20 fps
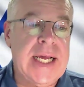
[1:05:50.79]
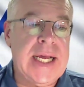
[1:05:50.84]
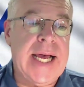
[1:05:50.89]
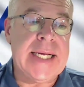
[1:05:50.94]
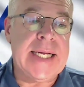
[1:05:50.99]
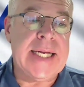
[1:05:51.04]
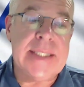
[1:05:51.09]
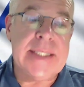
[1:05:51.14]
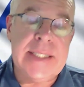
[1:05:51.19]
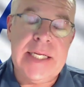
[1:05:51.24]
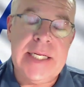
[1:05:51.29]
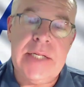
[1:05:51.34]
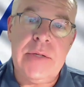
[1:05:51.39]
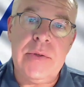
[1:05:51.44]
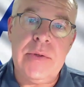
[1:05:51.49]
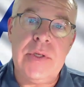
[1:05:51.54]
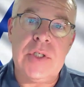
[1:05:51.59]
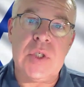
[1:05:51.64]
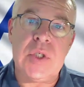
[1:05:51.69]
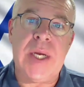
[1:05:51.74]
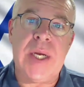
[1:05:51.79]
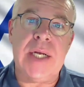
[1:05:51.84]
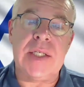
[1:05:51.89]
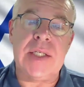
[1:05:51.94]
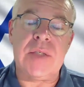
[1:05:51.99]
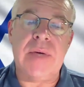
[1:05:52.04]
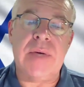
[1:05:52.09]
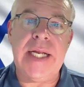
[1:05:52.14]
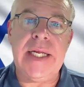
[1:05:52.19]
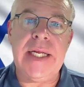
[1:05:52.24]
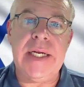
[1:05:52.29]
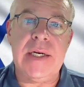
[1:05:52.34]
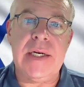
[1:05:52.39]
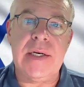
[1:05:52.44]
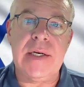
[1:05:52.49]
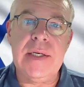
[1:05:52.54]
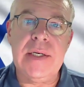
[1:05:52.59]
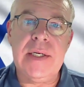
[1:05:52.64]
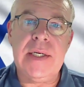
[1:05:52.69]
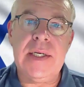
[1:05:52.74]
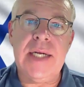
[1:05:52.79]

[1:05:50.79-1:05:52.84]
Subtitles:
and continue to join us right here